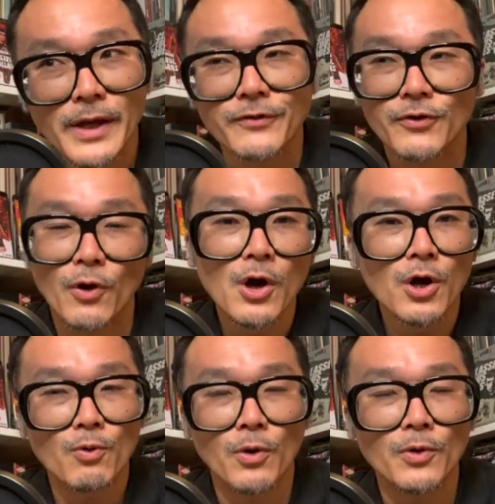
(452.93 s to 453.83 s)
So,
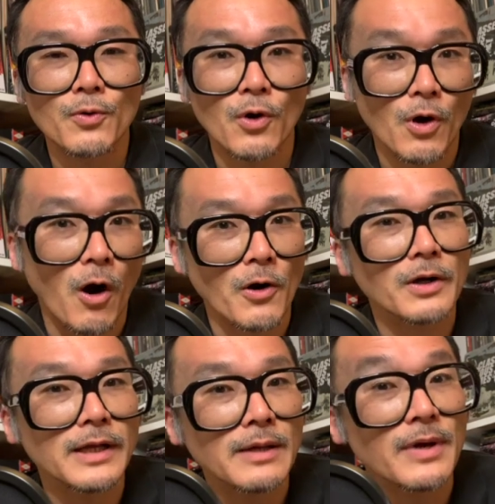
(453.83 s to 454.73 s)
quote unquote, art
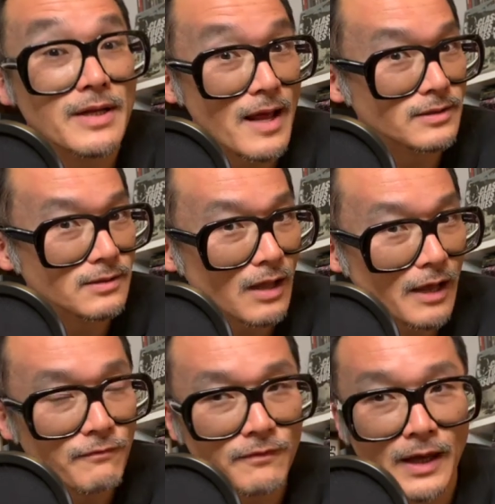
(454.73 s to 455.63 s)
imitates
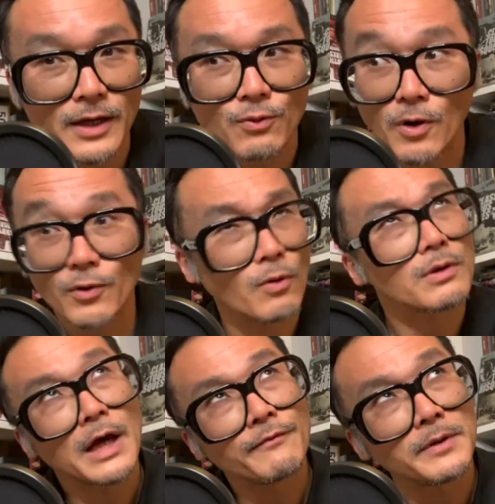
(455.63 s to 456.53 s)
life, end quote, or
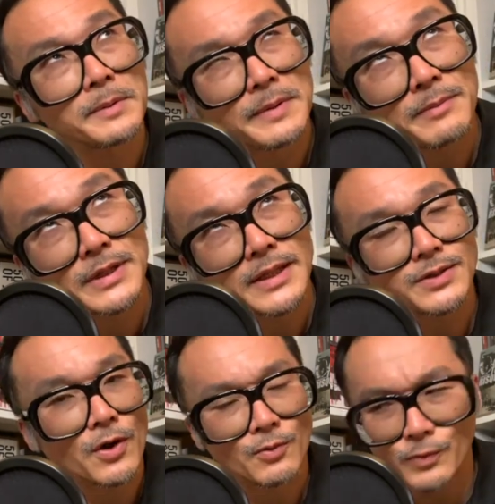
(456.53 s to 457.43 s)
life imitates
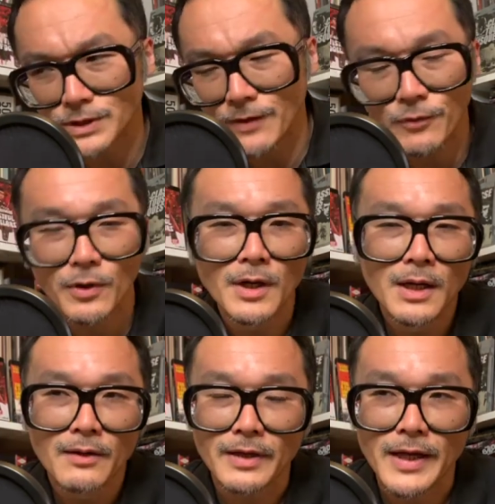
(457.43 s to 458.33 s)
art, whichever
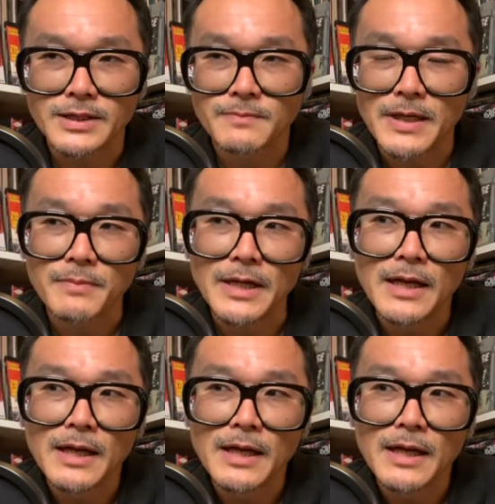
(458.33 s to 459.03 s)
the case may be.